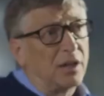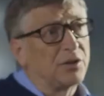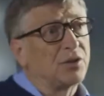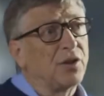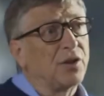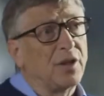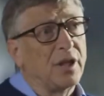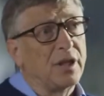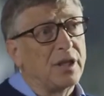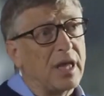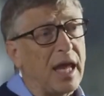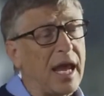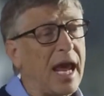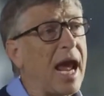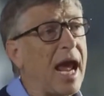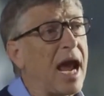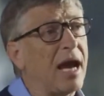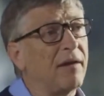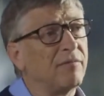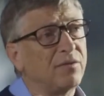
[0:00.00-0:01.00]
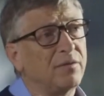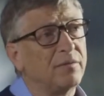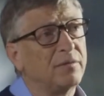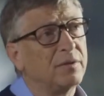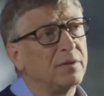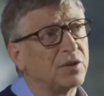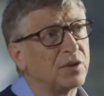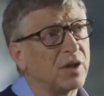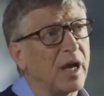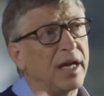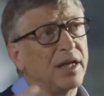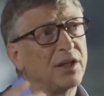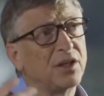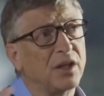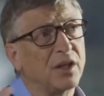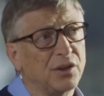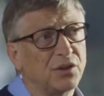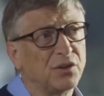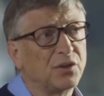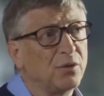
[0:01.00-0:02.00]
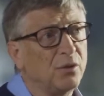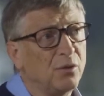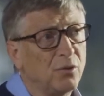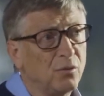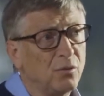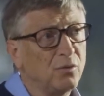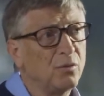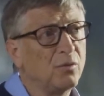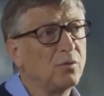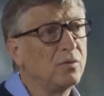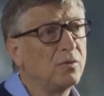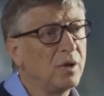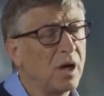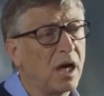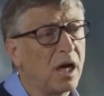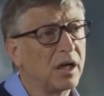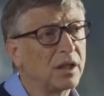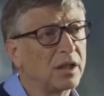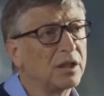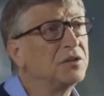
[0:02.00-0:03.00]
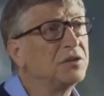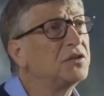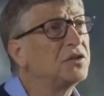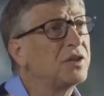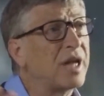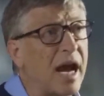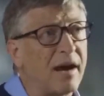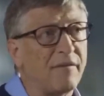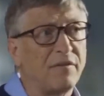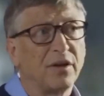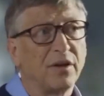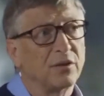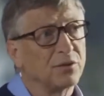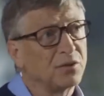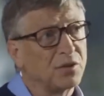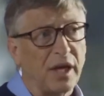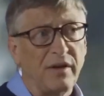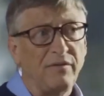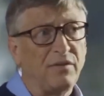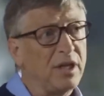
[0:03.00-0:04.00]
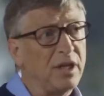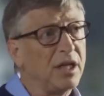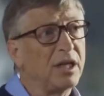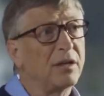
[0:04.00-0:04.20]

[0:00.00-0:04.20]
so that they have scientists who can staff their safety